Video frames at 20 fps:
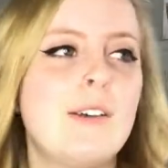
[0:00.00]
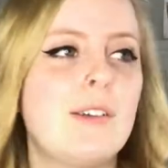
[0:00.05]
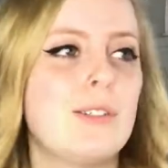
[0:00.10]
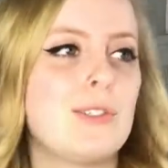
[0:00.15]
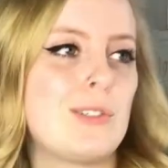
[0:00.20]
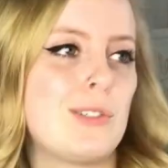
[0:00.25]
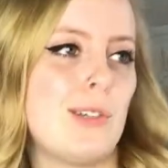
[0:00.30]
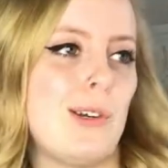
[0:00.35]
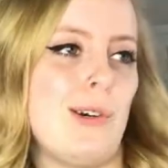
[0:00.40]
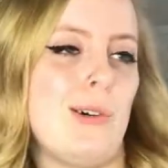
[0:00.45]

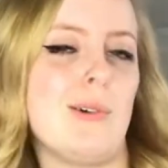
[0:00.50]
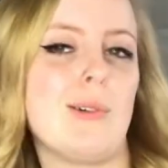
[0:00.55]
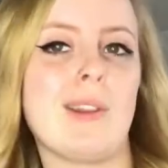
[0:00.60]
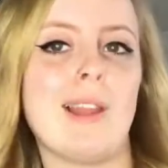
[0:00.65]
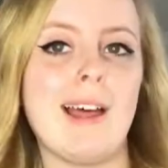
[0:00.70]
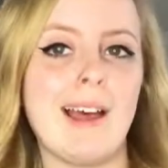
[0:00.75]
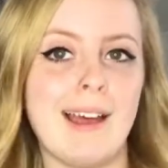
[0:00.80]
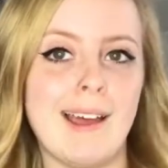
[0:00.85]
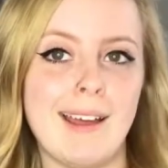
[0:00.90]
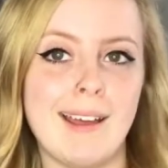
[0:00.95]
So
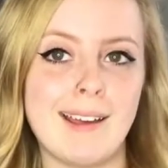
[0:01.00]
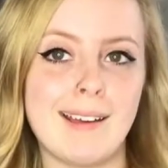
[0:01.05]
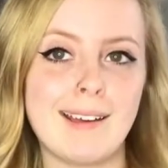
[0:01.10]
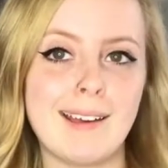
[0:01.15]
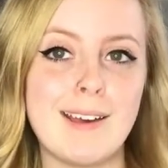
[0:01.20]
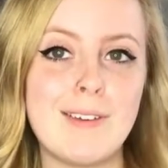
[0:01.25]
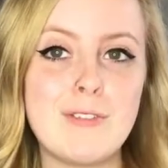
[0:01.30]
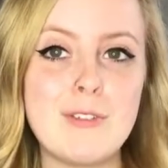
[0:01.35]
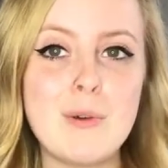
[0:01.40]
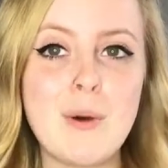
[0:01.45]
like,
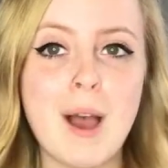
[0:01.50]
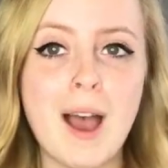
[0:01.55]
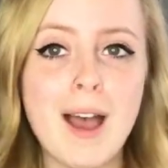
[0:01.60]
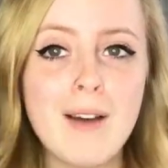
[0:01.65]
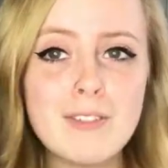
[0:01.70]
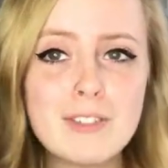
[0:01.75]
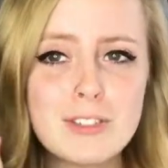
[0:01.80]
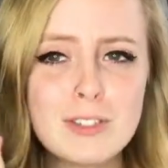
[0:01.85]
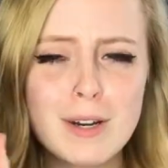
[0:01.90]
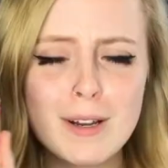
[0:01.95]
if you
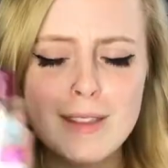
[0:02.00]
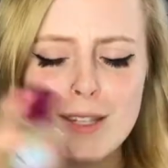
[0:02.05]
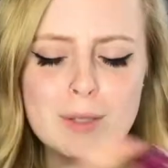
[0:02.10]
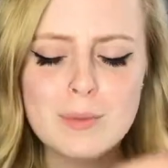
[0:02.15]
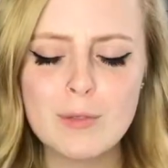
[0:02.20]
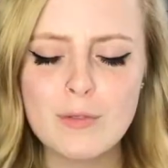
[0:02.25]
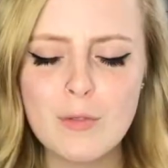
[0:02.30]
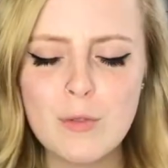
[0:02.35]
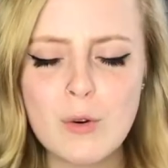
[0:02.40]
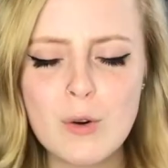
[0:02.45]
haven't tried this
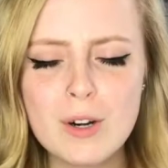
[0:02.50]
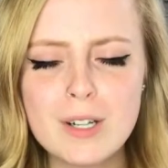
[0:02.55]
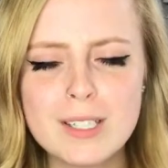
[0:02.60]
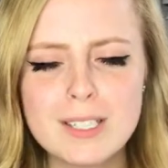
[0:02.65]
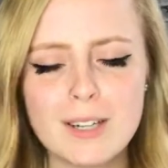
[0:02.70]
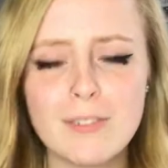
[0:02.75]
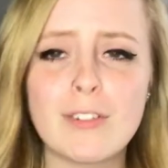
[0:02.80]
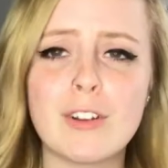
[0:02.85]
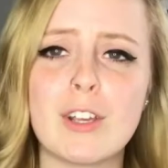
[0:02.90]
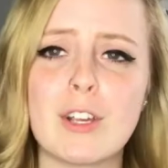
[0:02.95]
before,
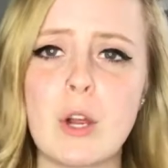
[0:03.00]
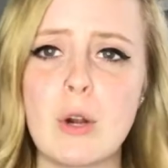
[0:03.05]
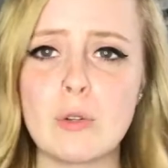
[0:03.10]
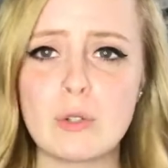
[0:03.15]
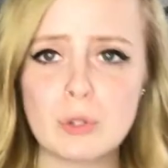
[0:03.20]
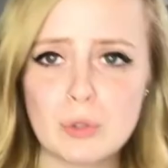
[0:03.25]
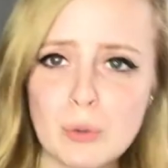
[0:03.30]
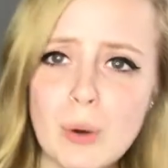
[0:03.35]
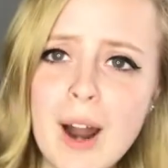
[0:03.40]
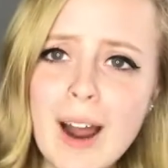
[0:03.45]
definitely go
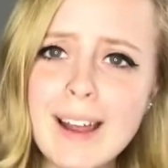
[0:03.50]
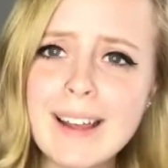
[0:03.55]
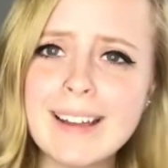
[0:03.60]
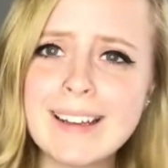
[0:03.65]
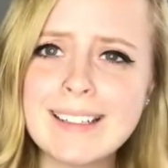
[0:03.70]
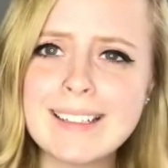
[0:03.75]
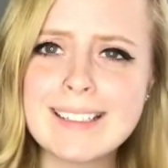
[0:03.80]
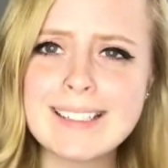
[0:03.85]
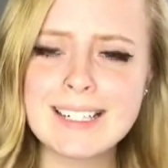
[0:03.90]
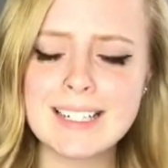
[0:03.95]
try
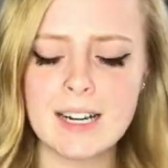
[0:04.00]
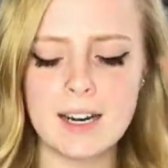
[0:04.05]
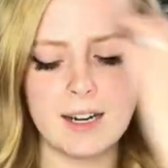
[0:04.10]
it.